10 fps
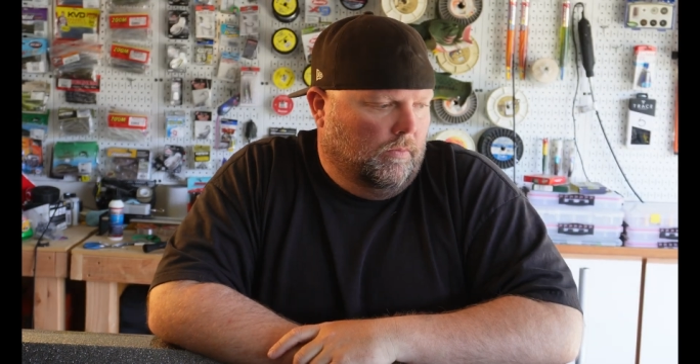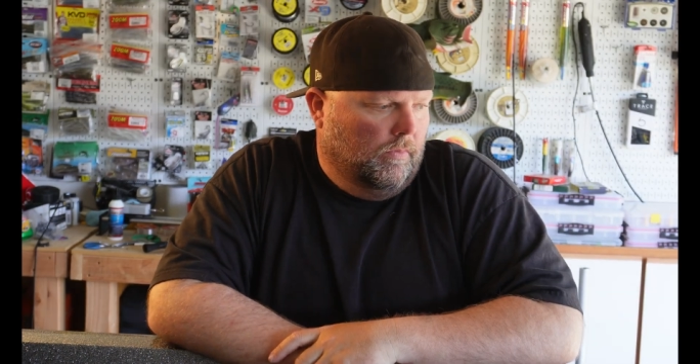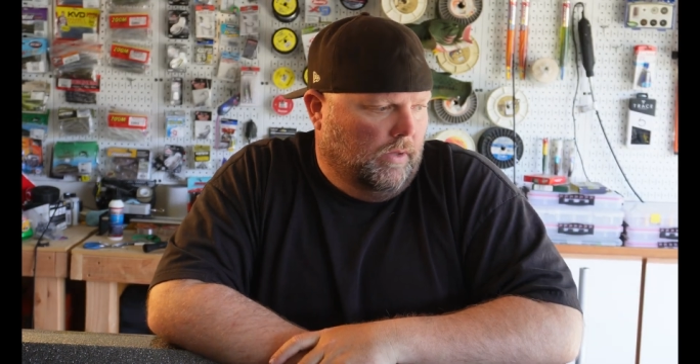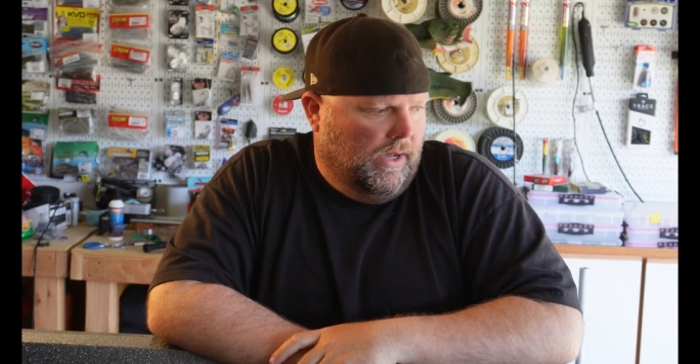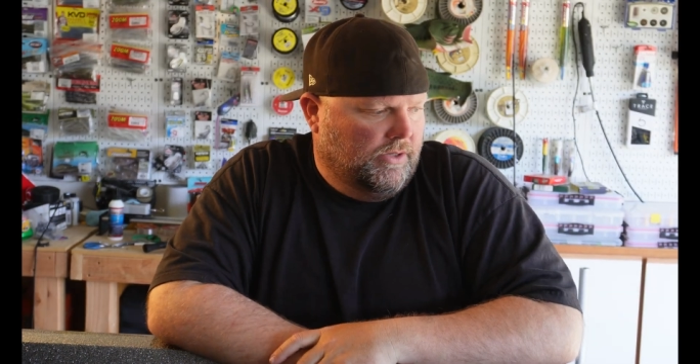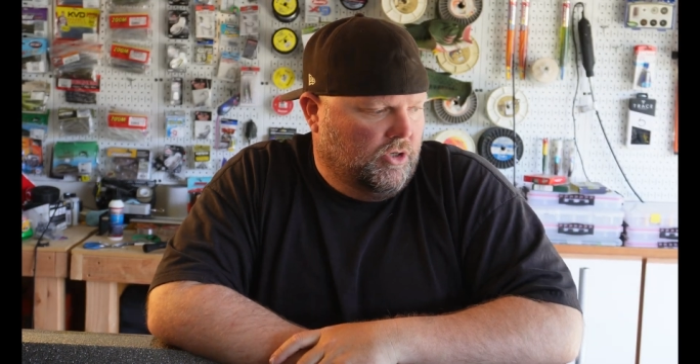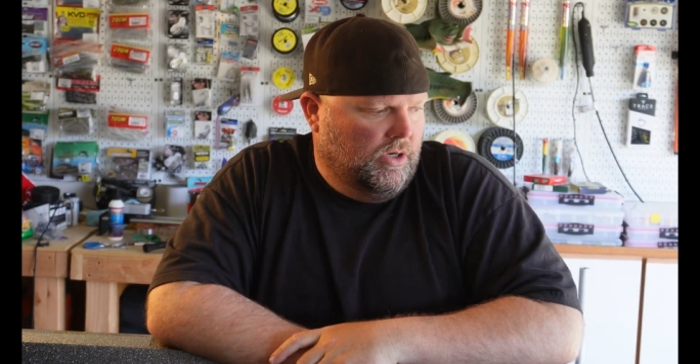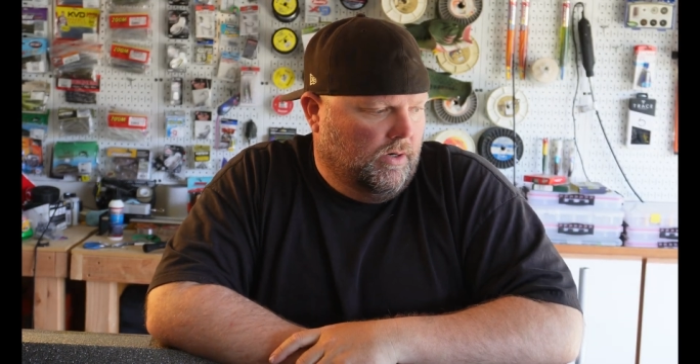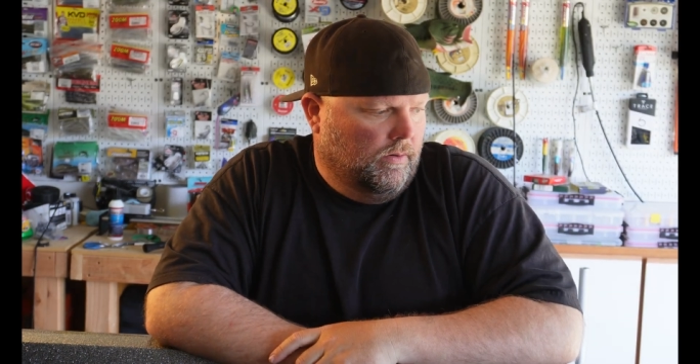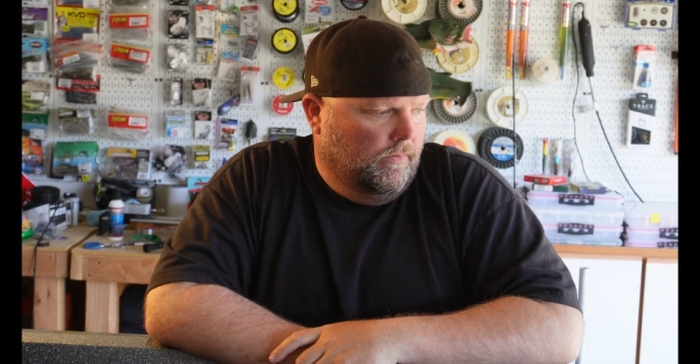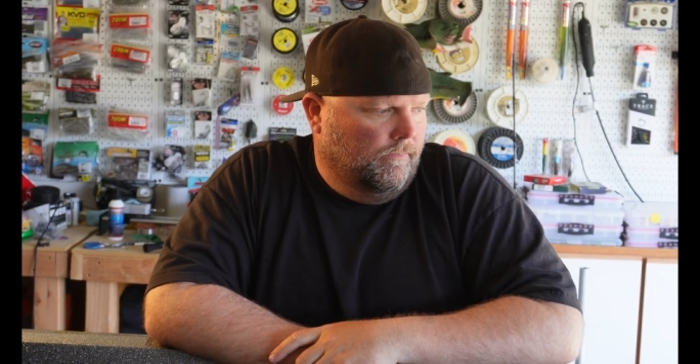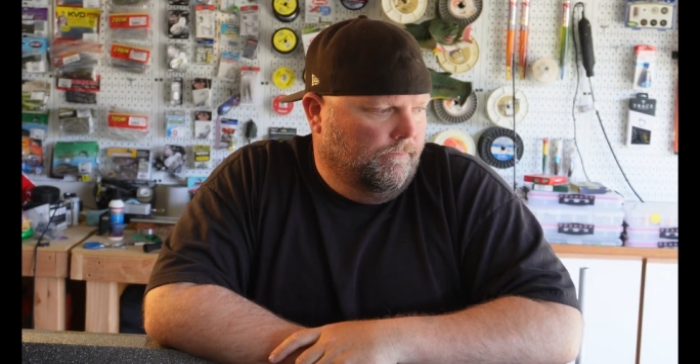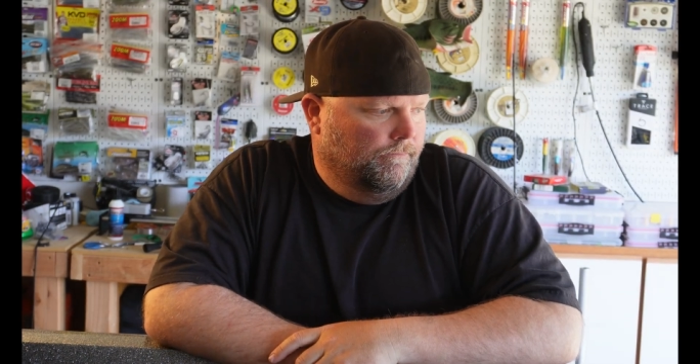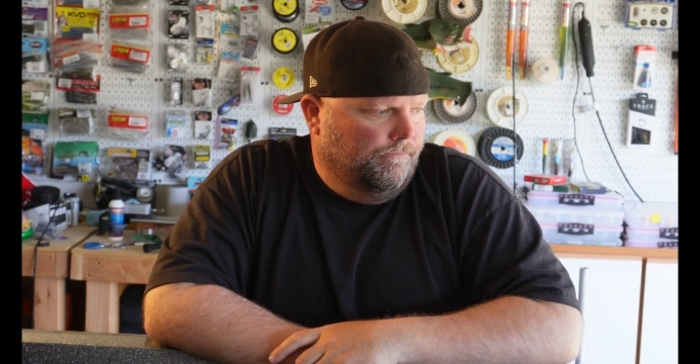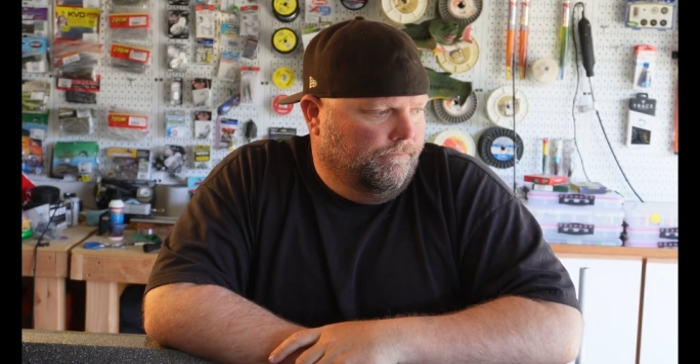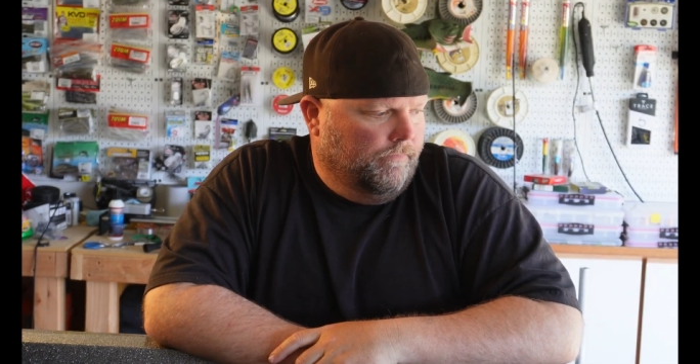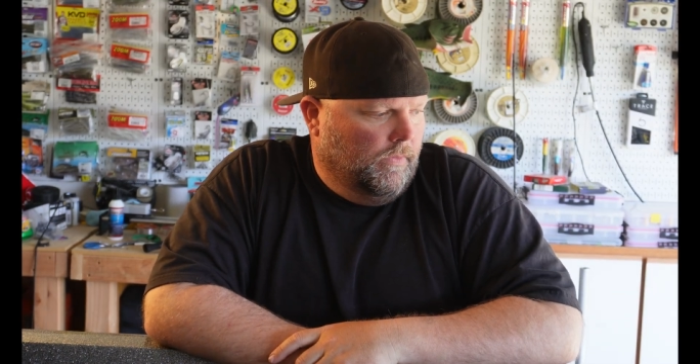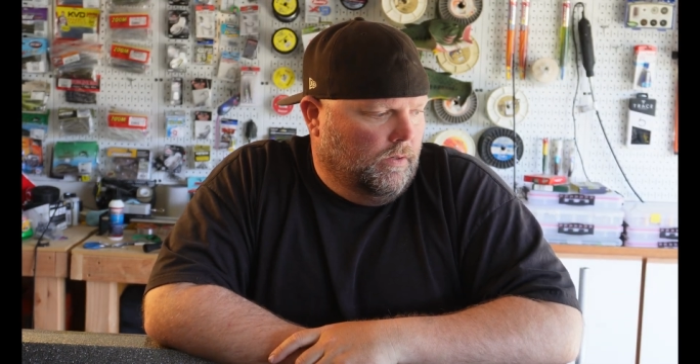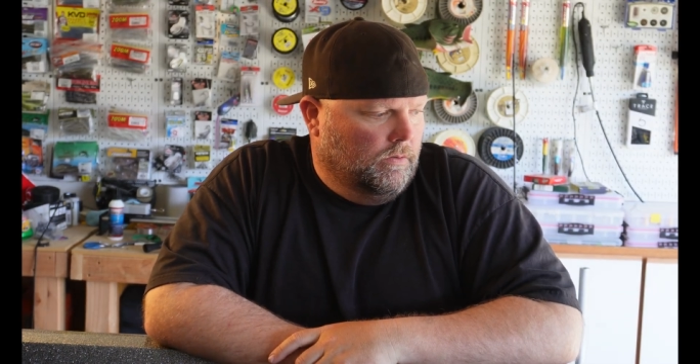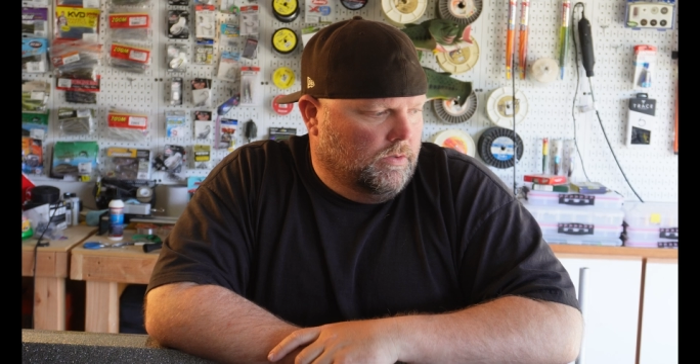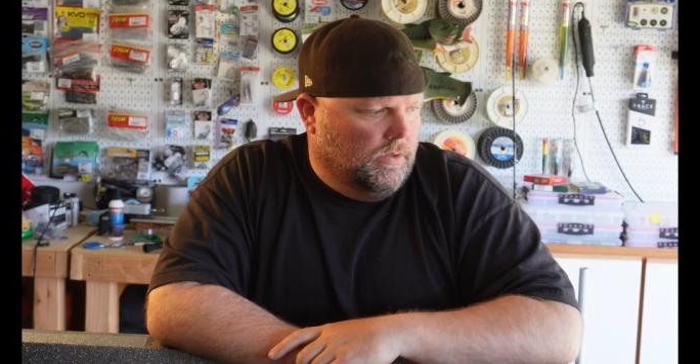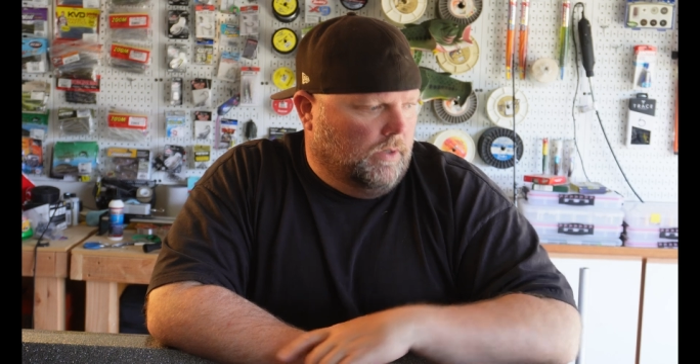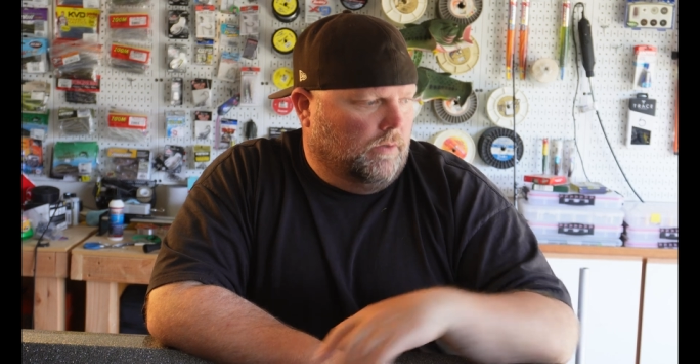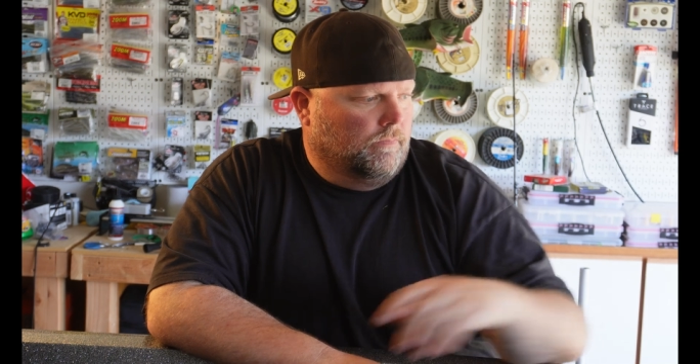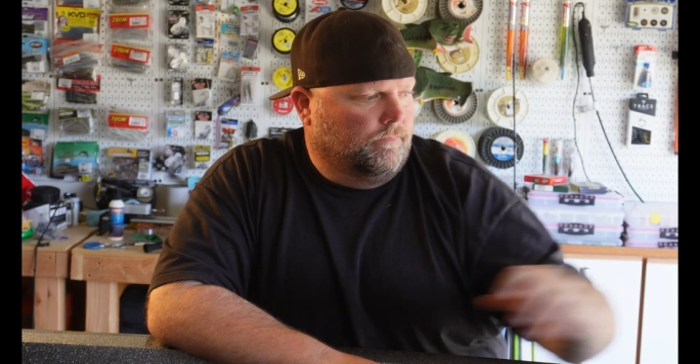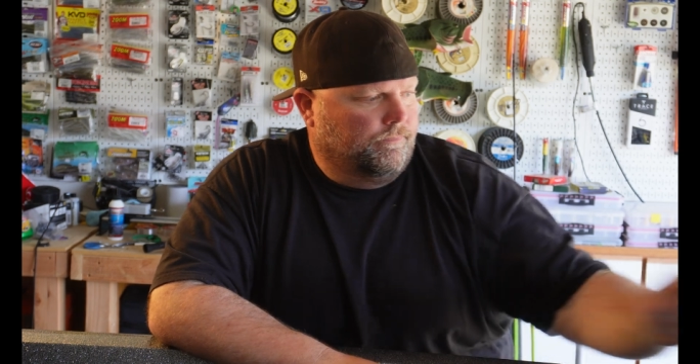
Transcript: last year. So,